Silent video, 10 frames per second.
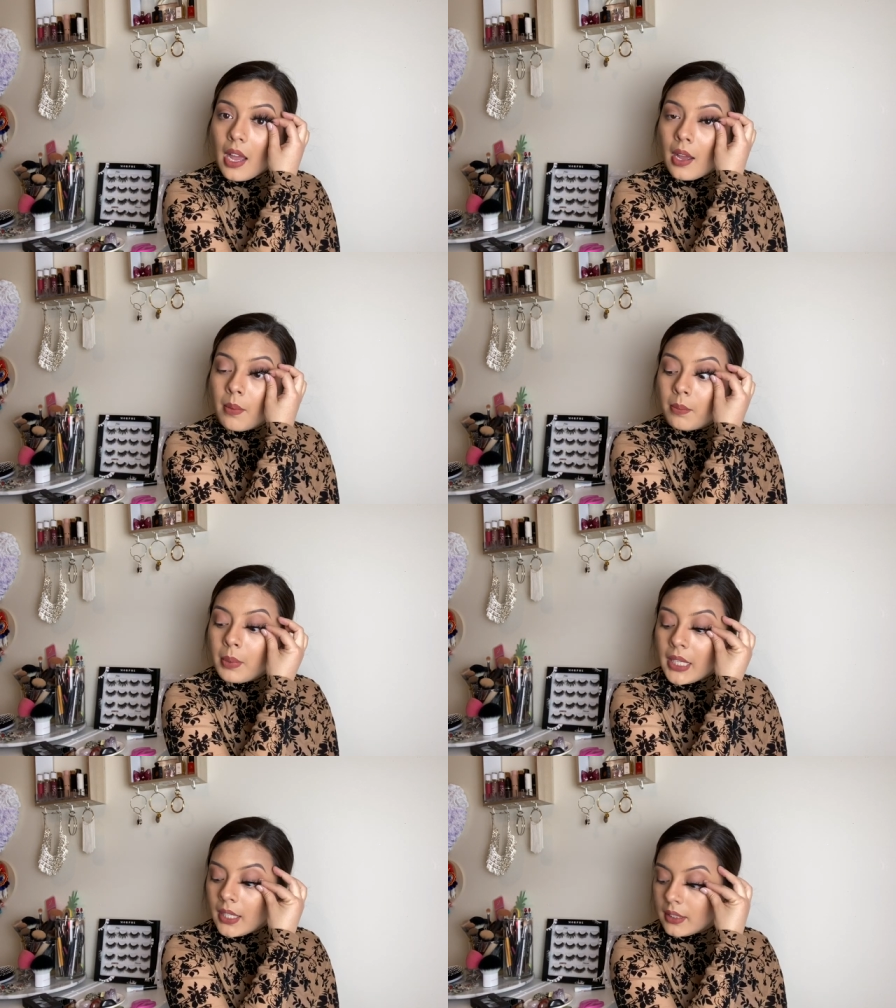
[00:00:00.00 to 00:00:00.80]
Um,
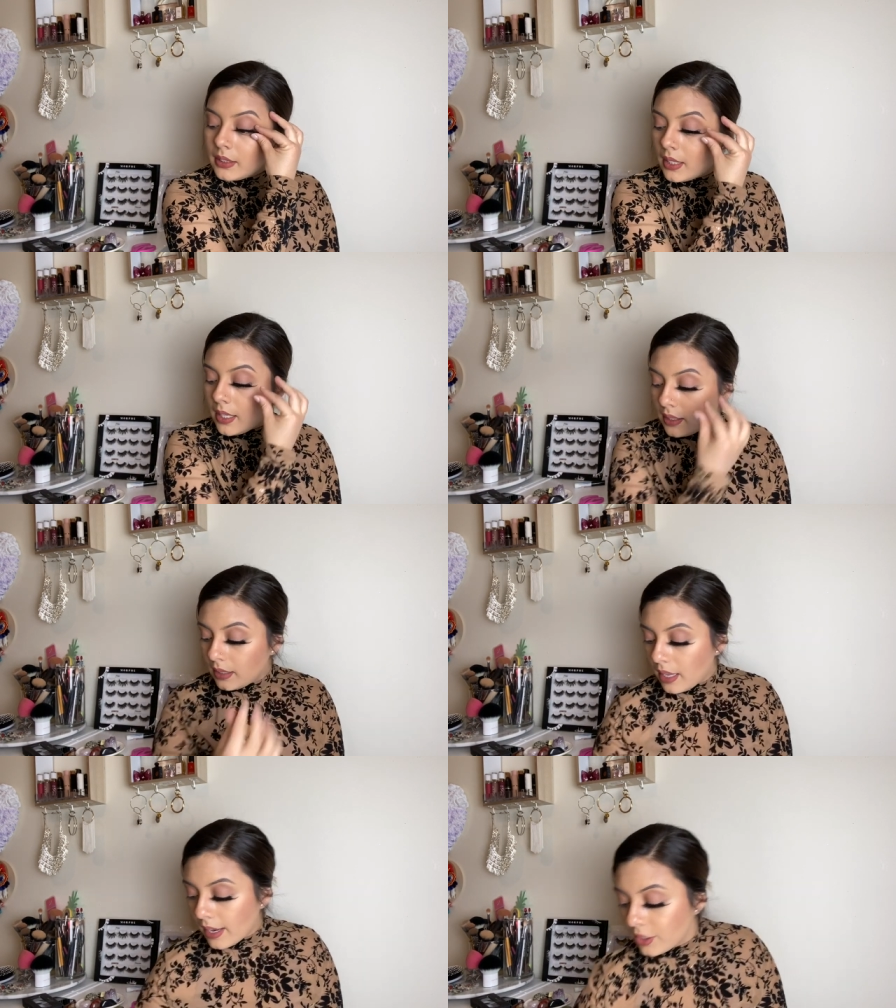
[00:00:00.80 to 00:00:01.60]
because these
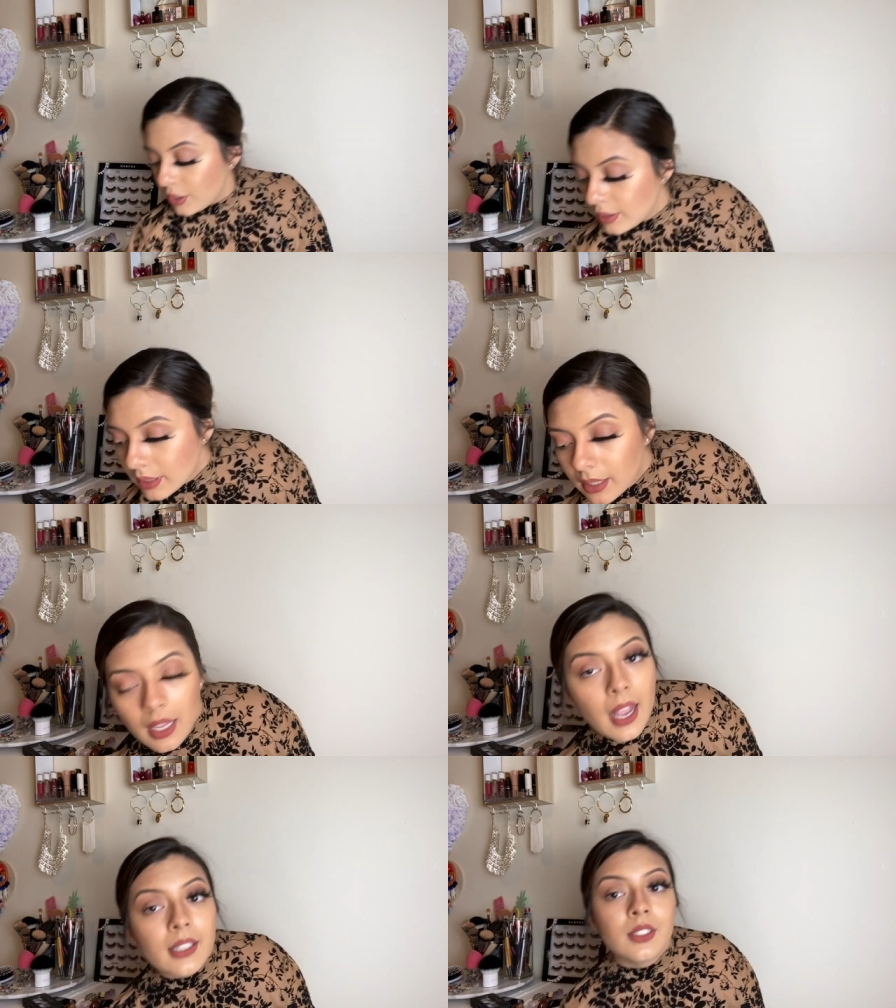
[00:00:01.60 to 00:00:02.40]
lashes, the
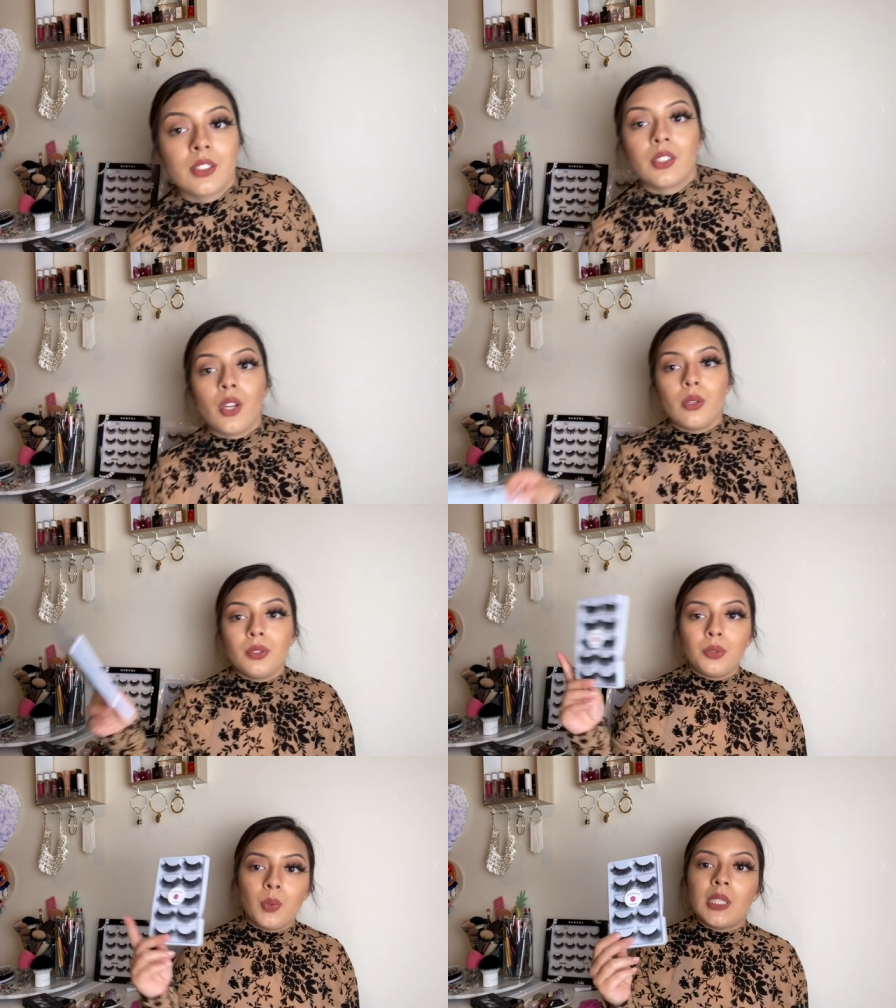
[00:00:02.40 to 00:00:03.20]

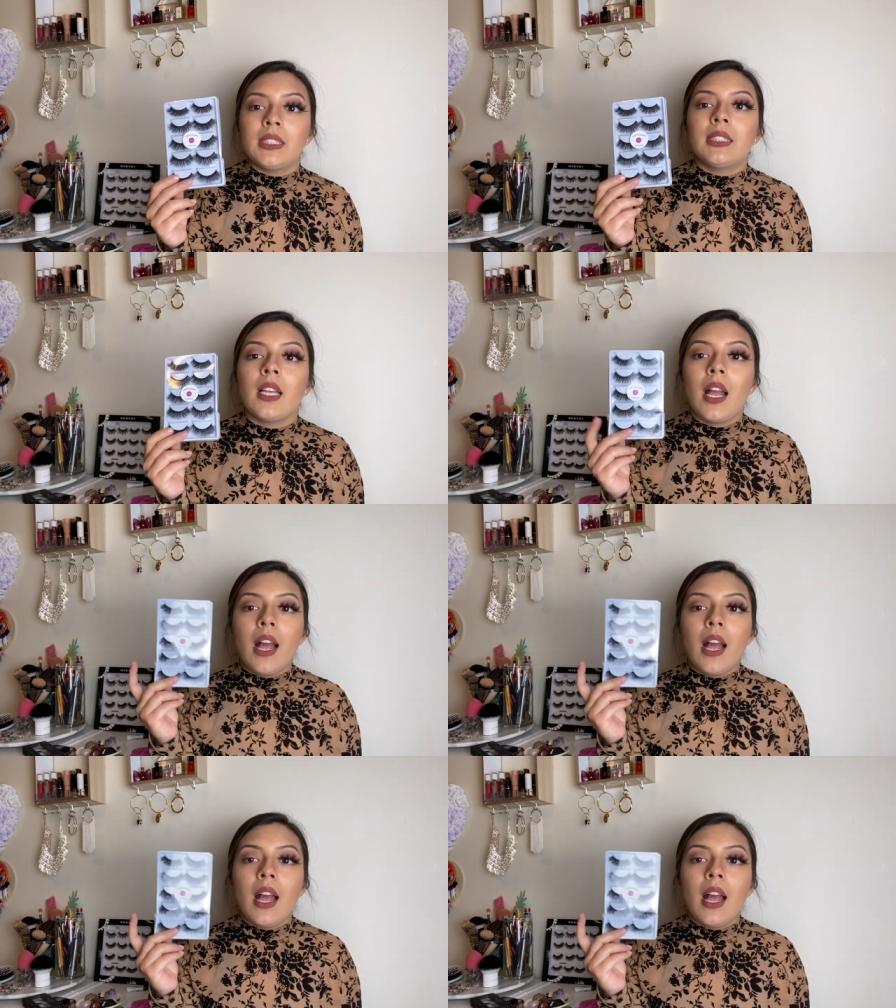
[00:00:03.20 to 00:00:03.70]
LASGOOS ones,